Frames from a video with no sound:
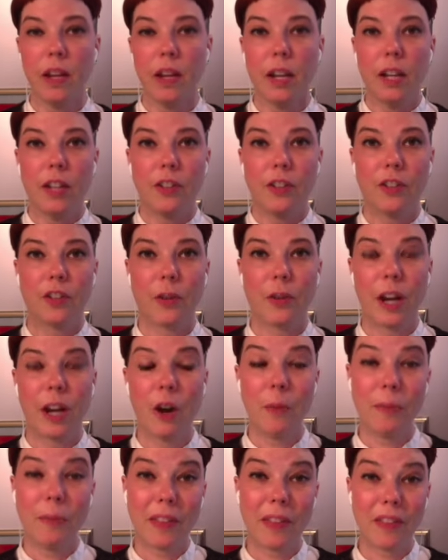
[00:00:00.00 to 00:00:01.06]
So I
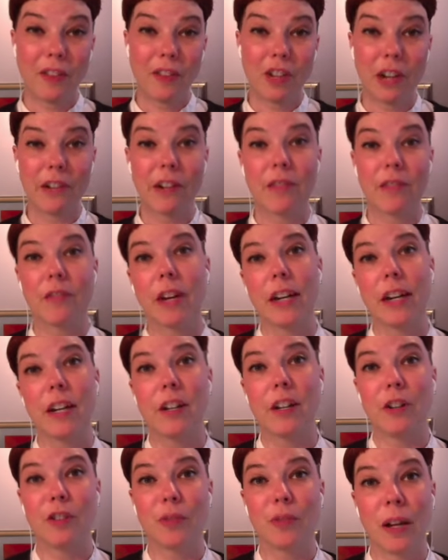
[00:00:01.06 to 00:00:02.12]
hope that the generative writing
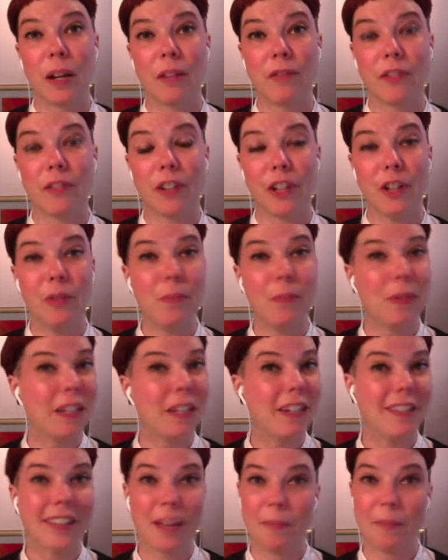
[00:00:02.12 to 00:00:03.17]
goes well for you.
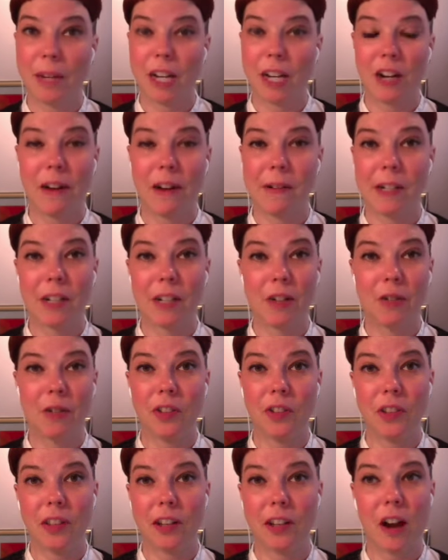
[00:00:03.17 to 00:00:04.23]
Please let me know how it
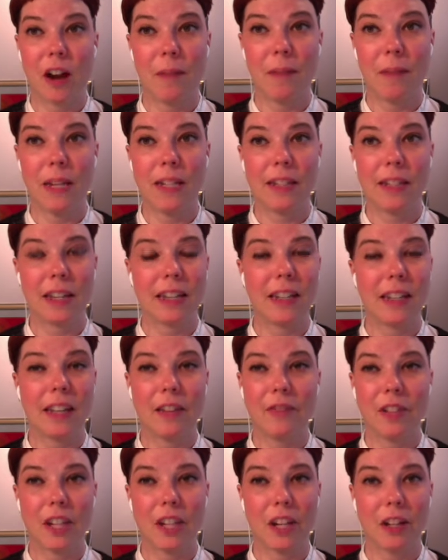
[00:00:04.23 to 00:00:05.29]
goes in the comments. I'd
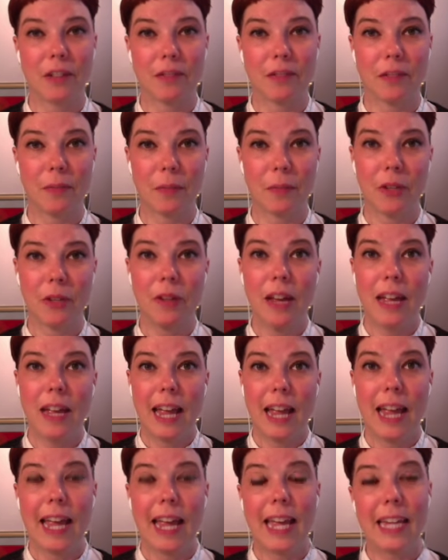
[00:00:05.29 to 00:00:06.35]
love to hear from you,
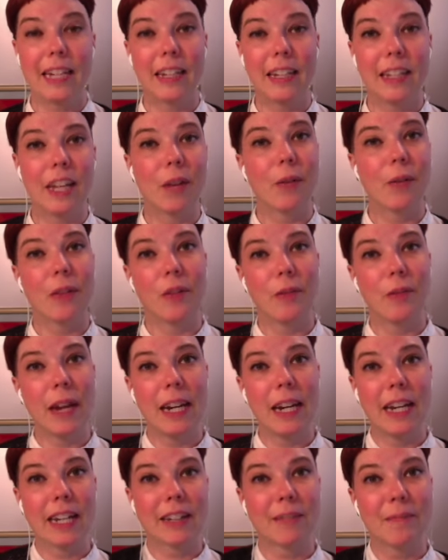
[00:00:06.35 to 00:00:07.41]
and good luck with your
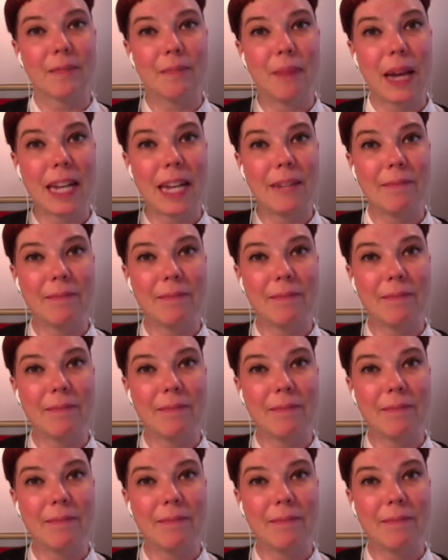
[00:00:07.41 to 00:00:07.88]
writing. Bye.